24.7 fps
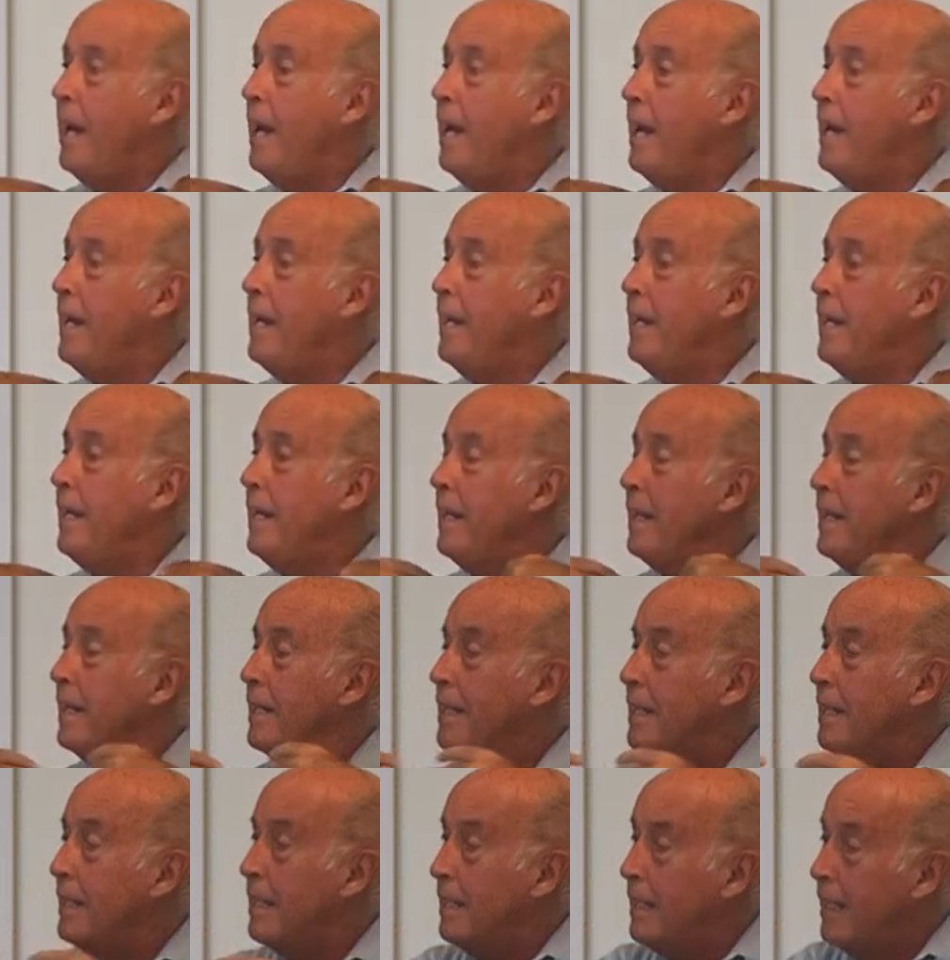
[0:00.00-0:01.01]
any,
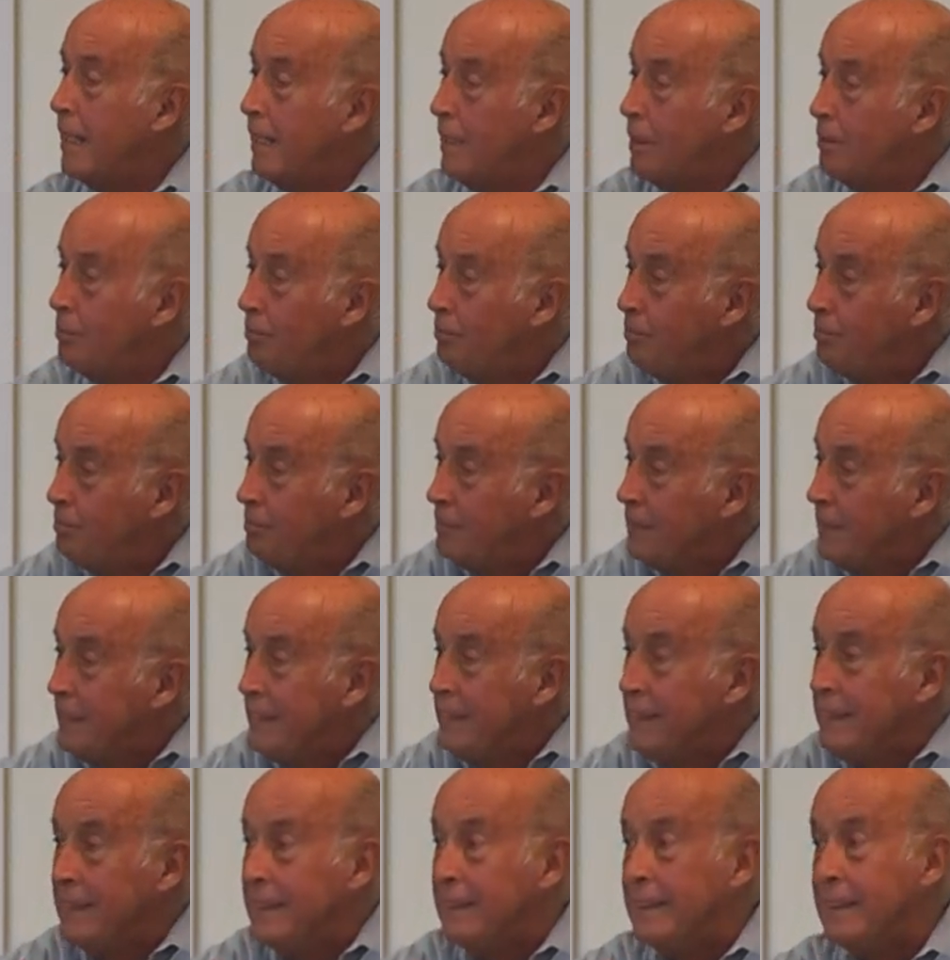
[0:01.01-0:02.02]
um,
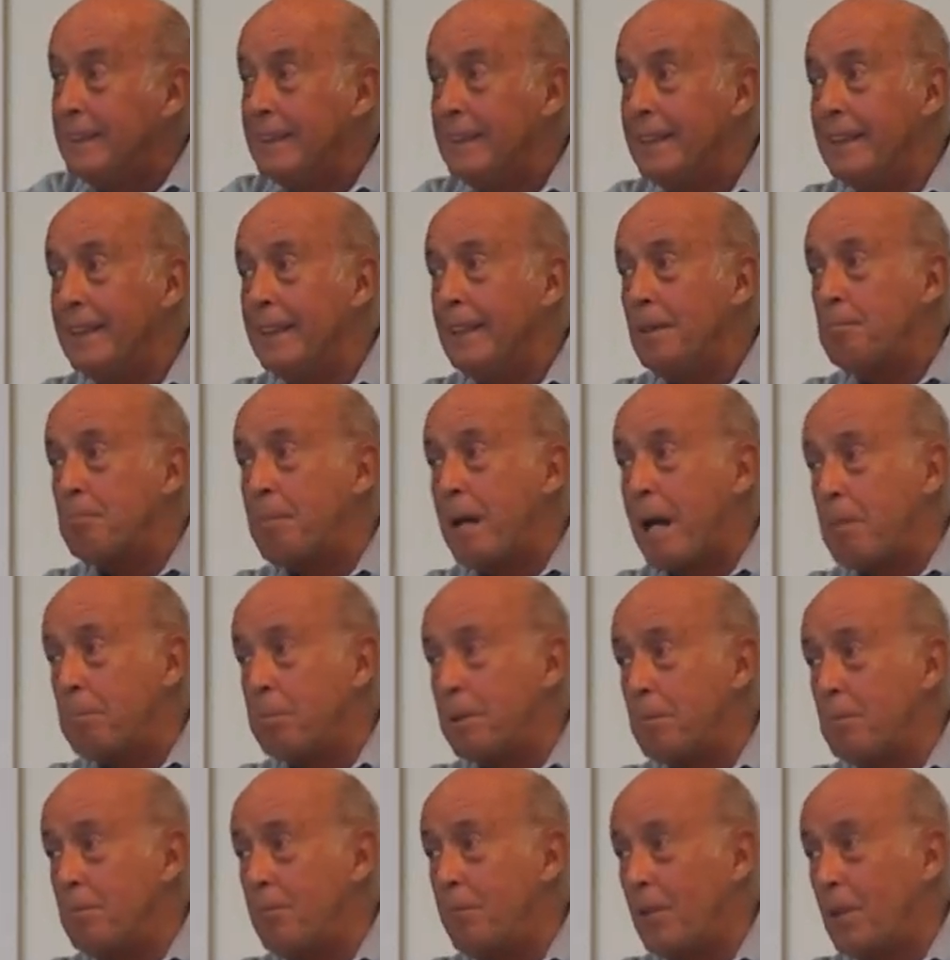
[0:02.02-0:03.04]
any
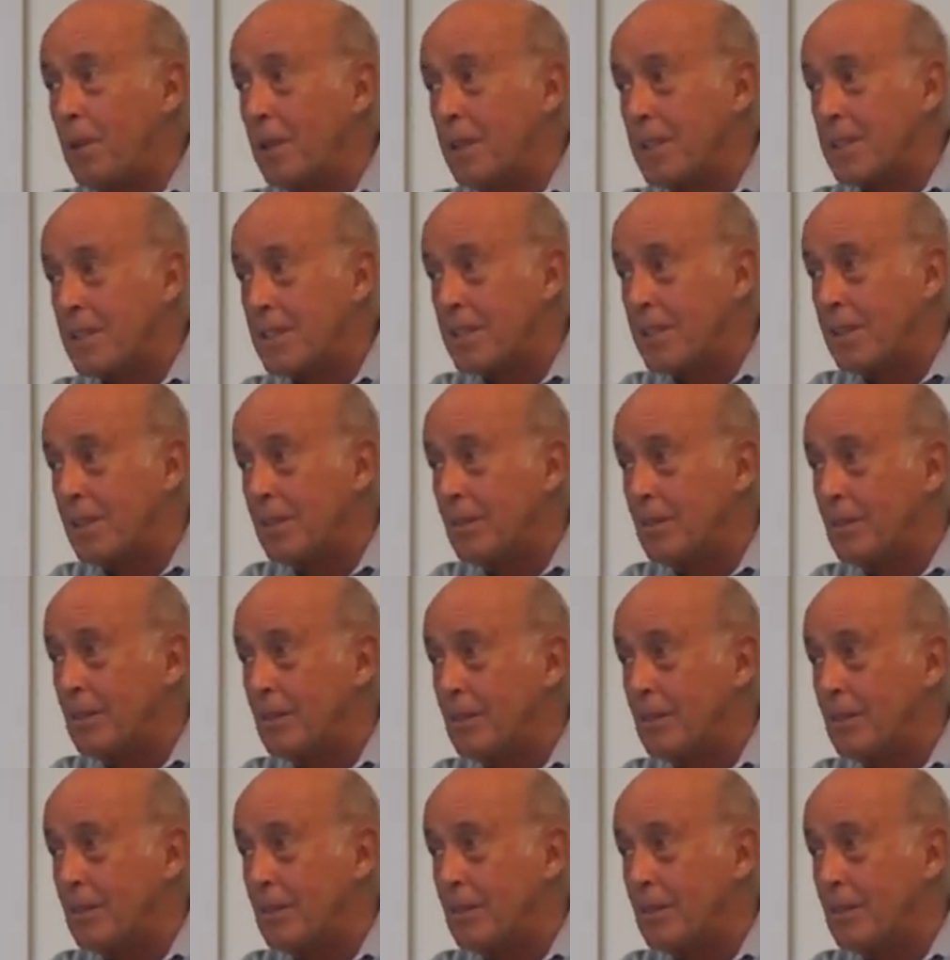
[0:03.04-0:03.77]
problem for us.